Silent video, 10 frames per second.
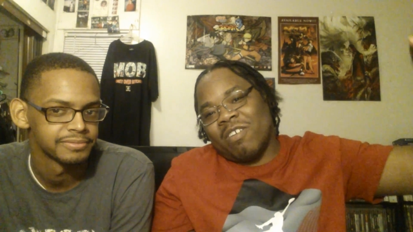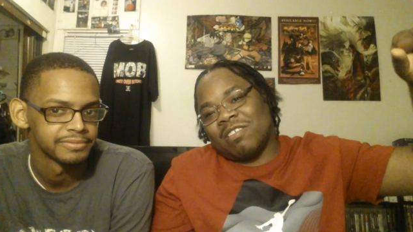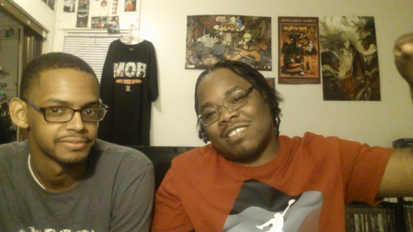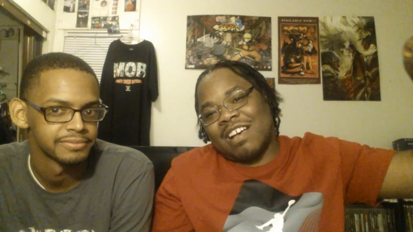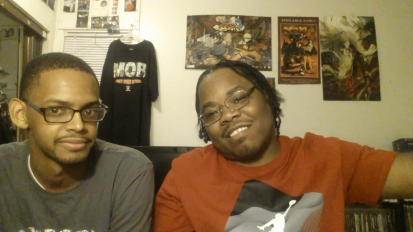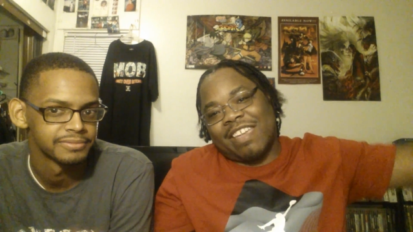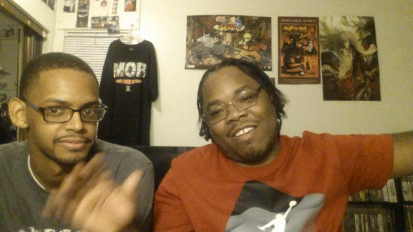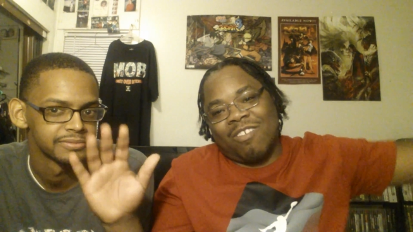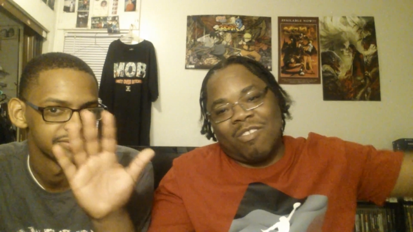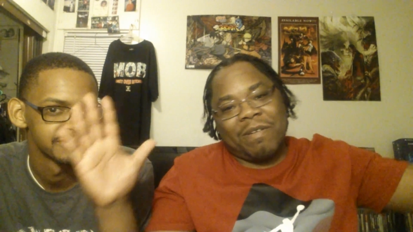Speaker 1: Ground
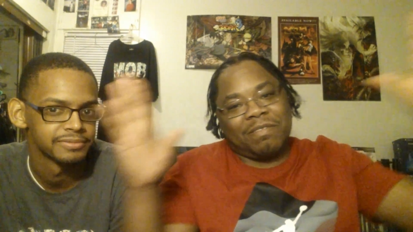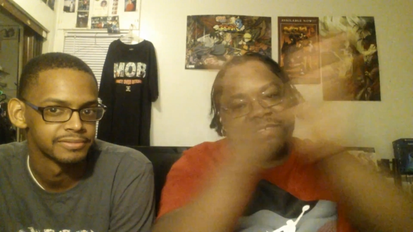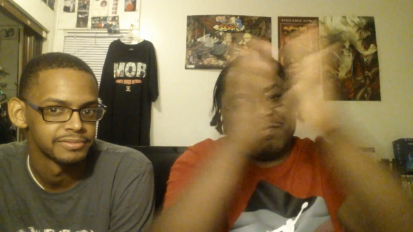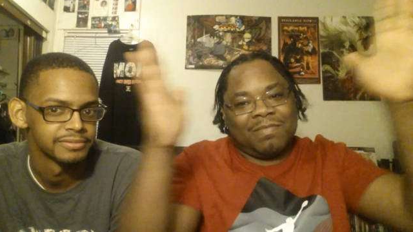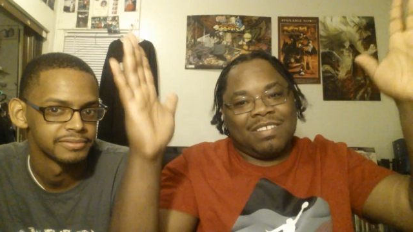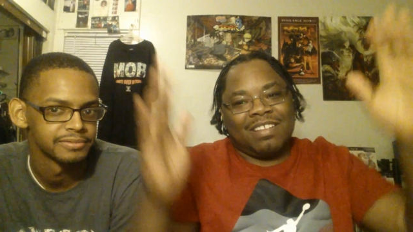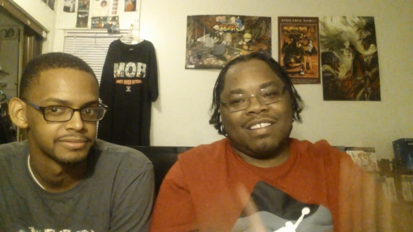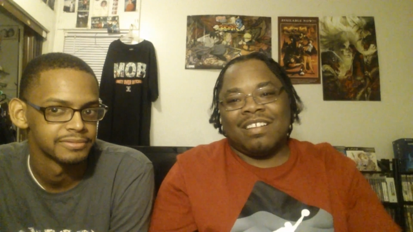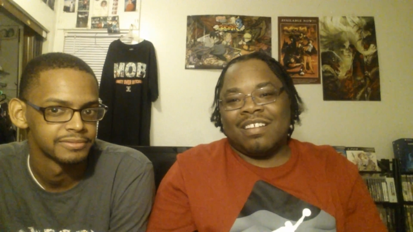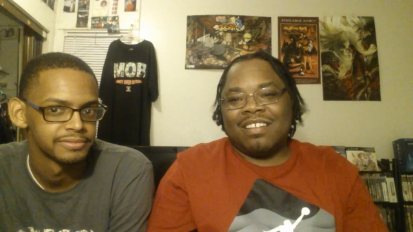Sasuke arm, just
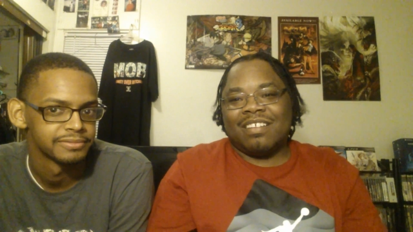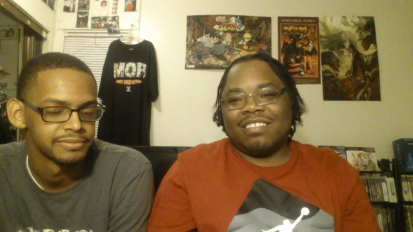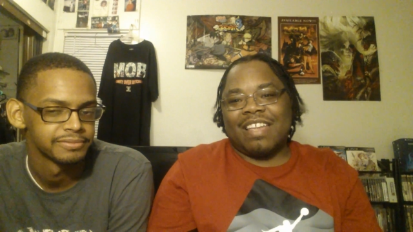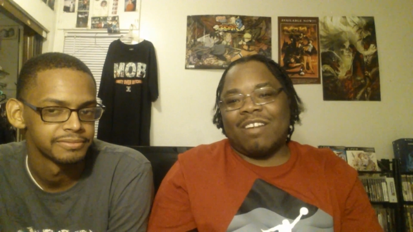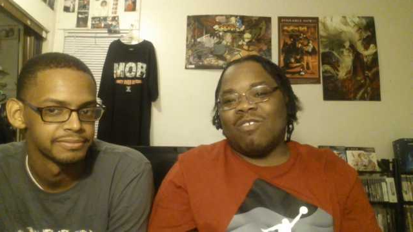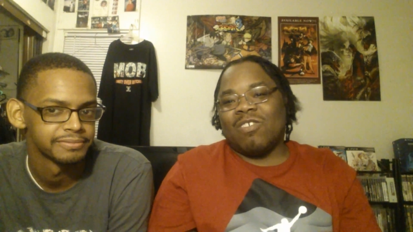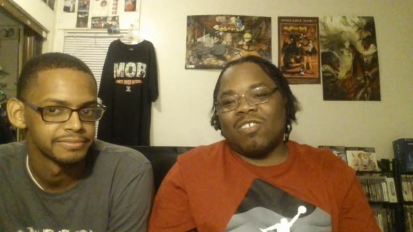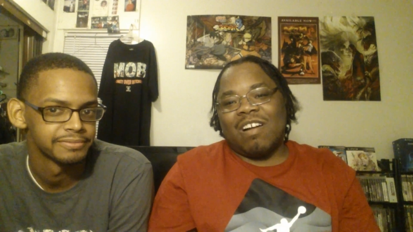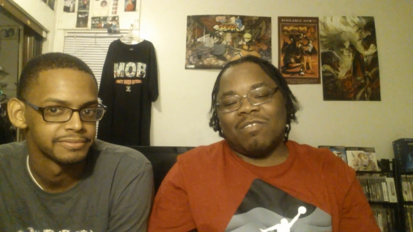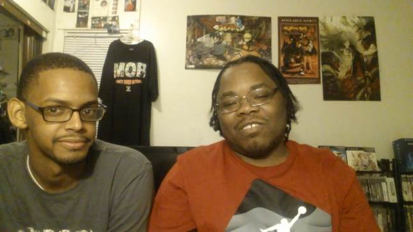take old
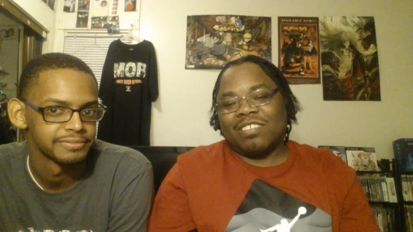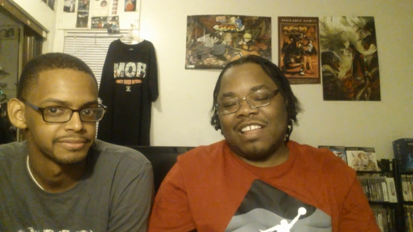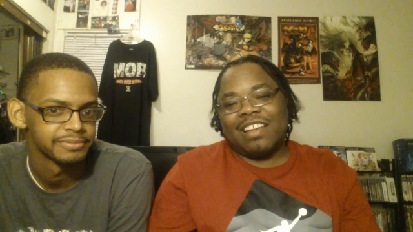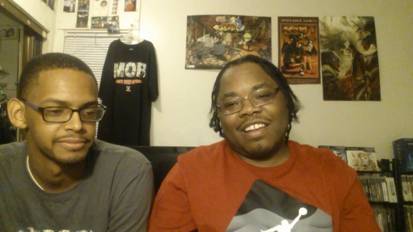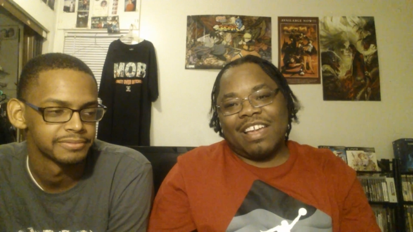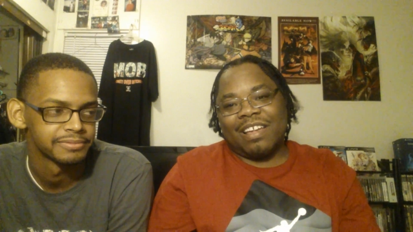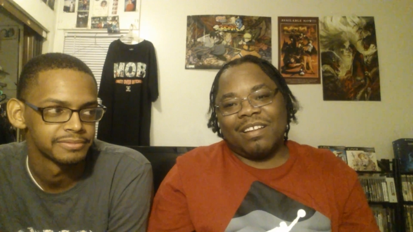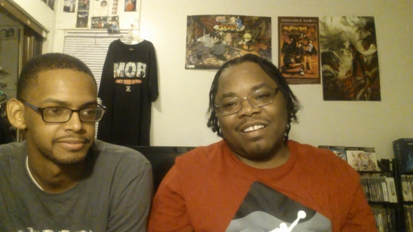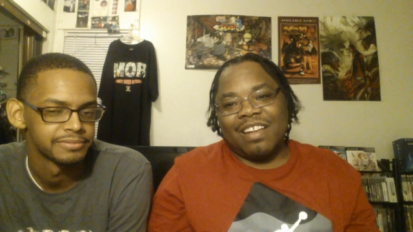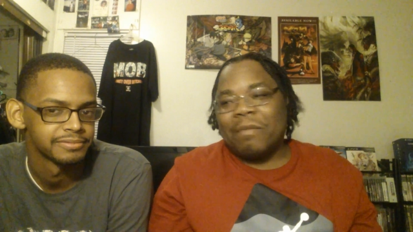girl just like that.
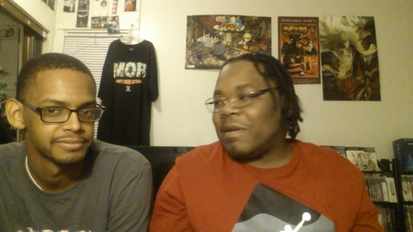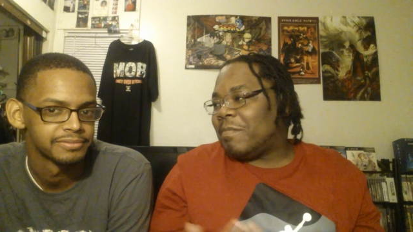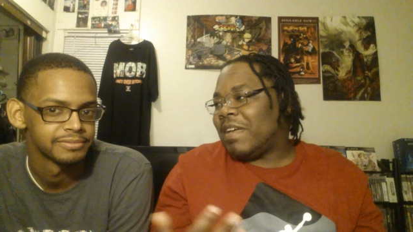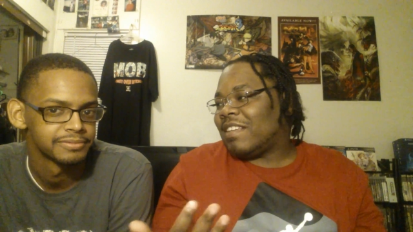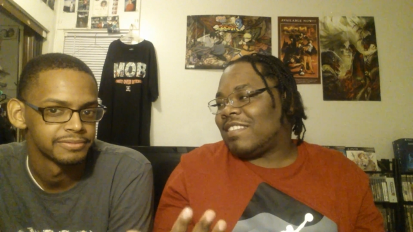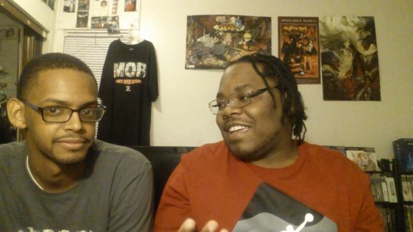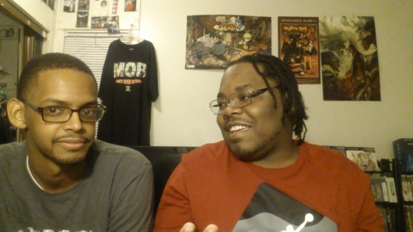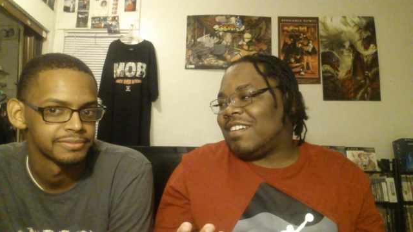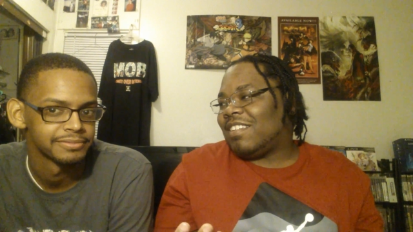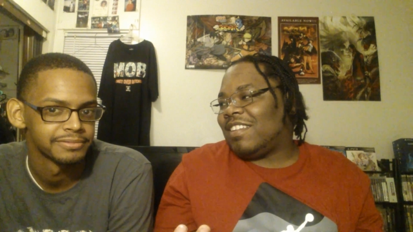That was the best thing
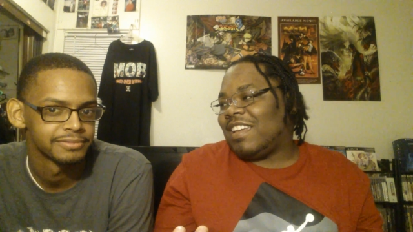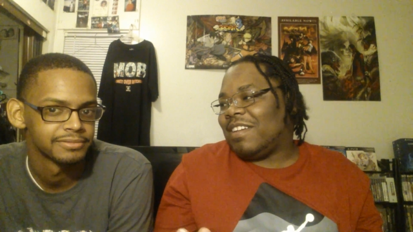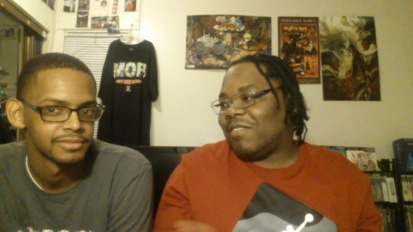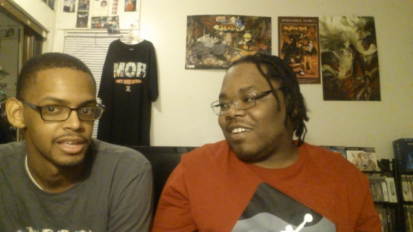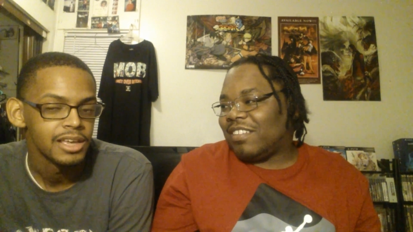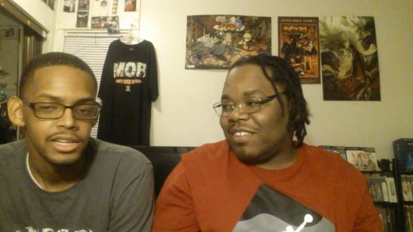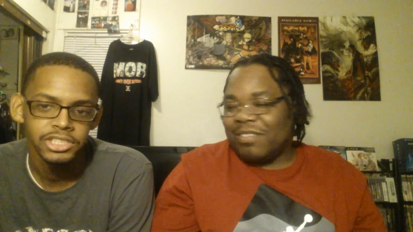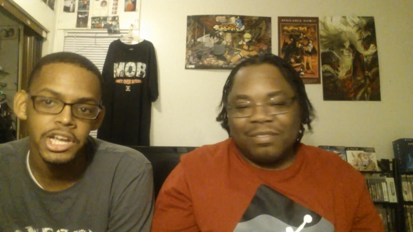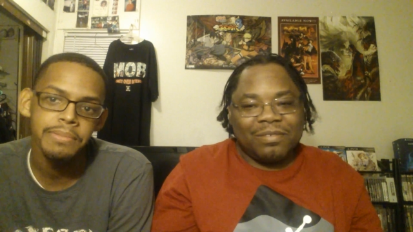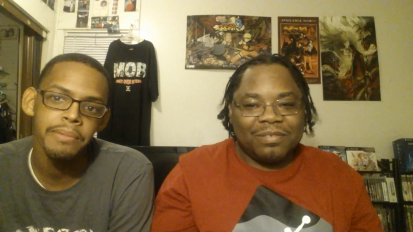he could have did right there.
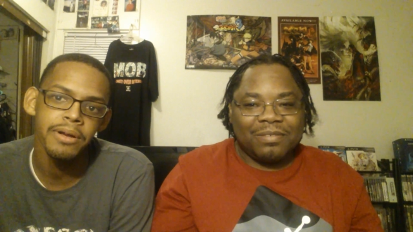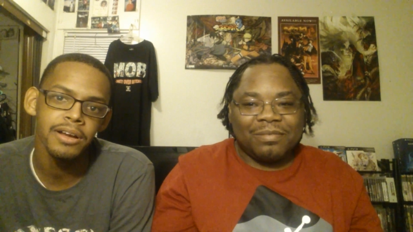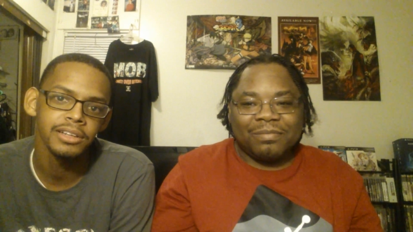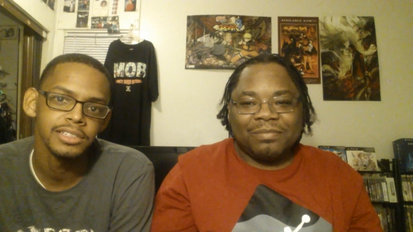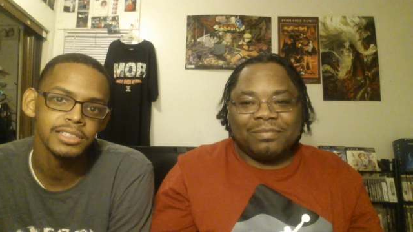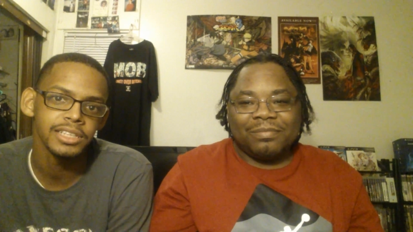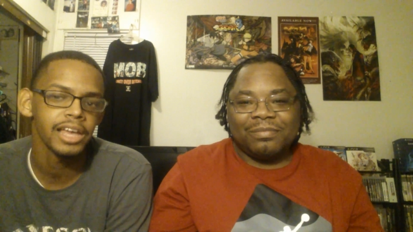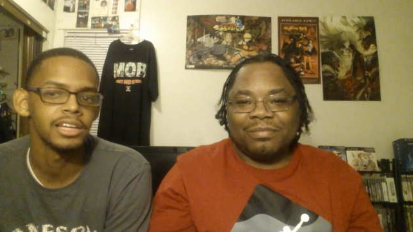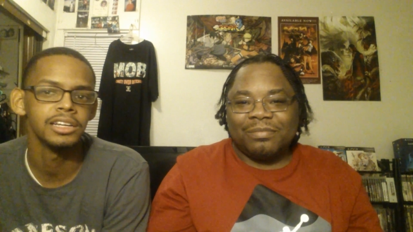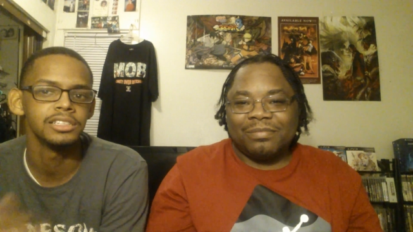
Speaker 2: Do you remember?
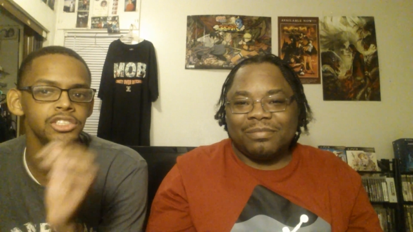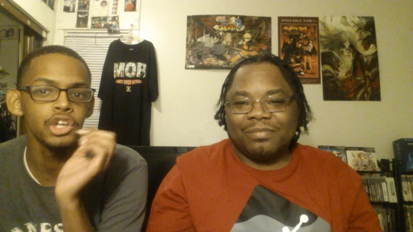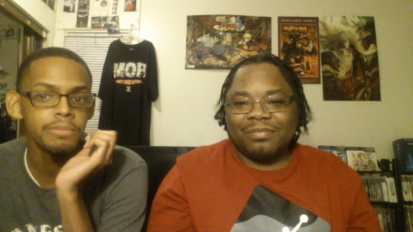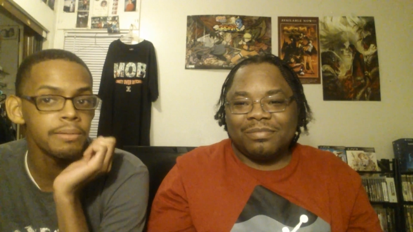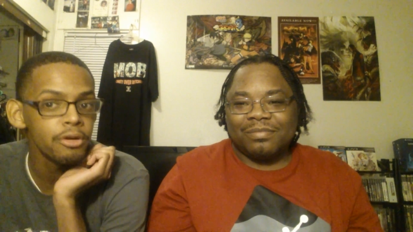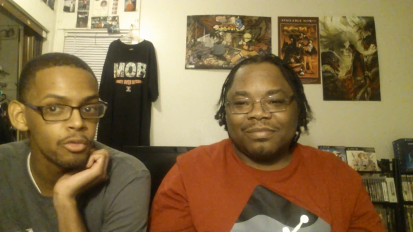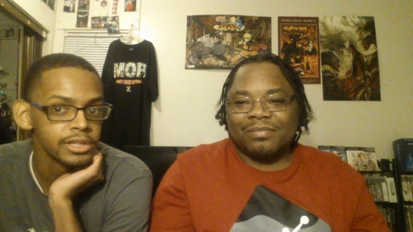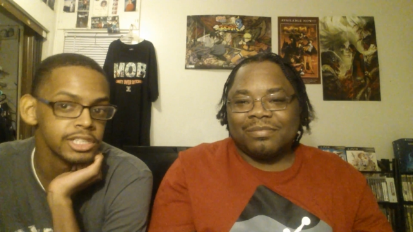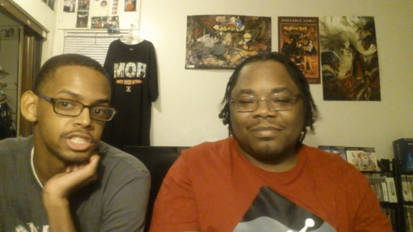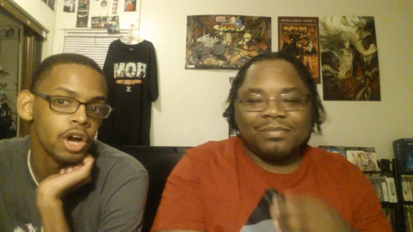Say, do you remember
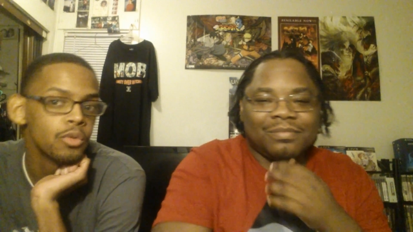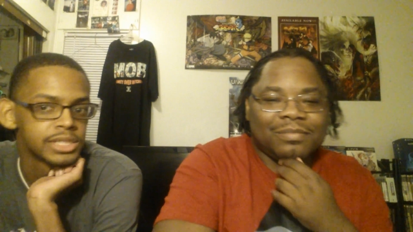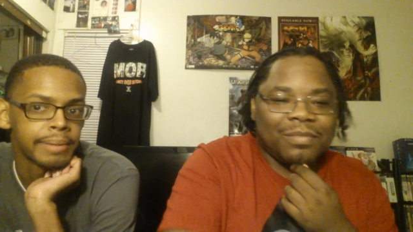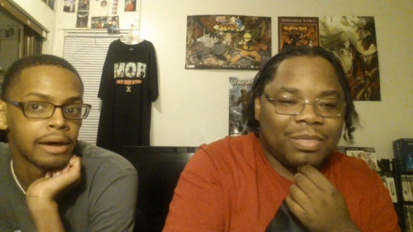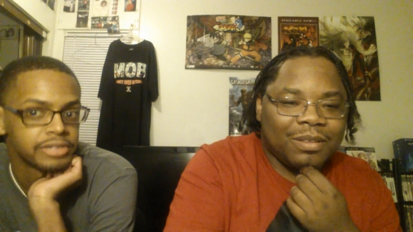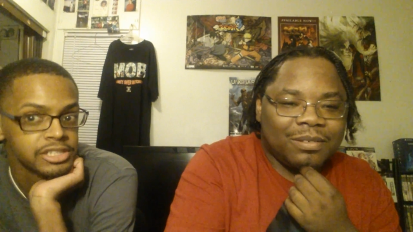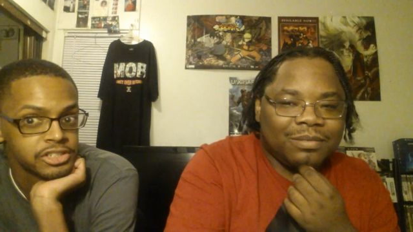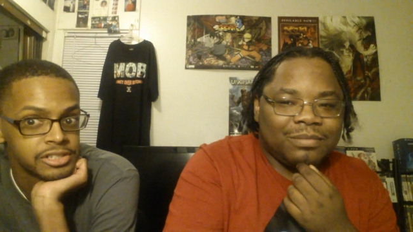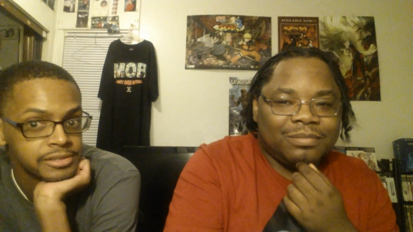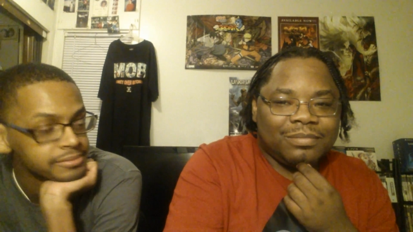when this show was about
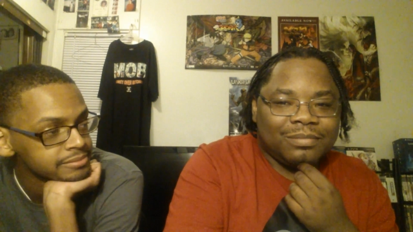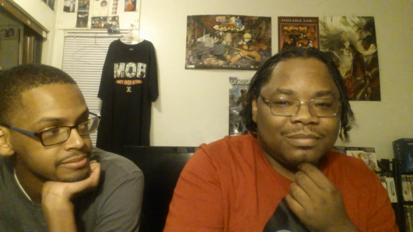ninjas?